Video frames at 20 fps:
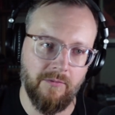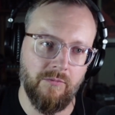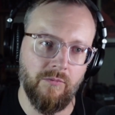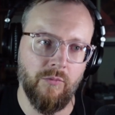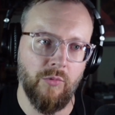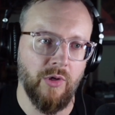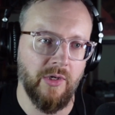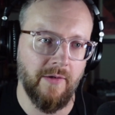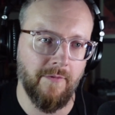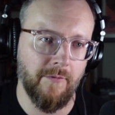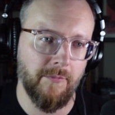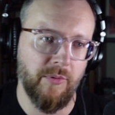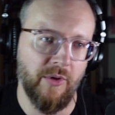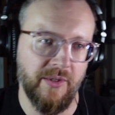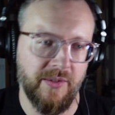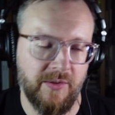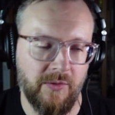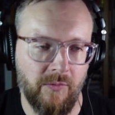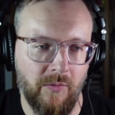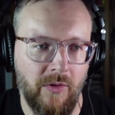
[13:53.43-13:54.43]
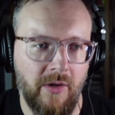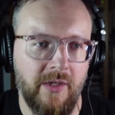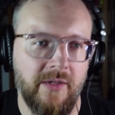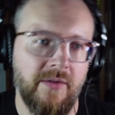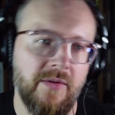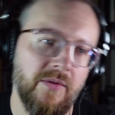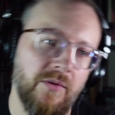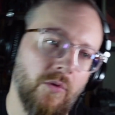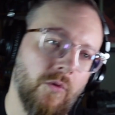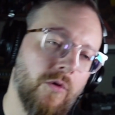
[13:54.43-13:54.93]
whatever price you want
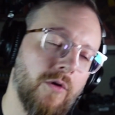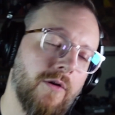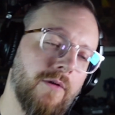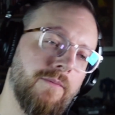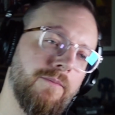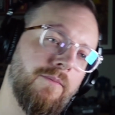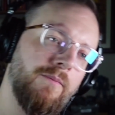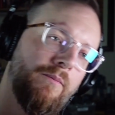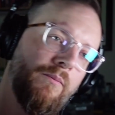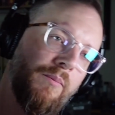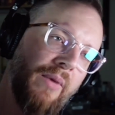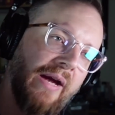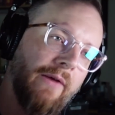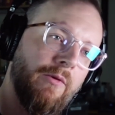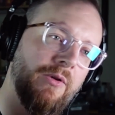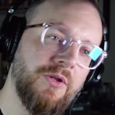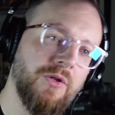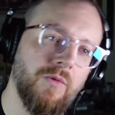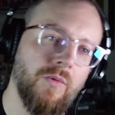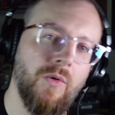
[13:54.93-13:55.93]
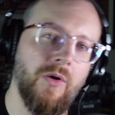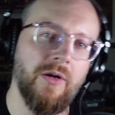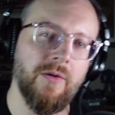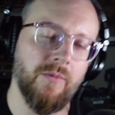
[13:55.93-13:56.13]
or pay what you want,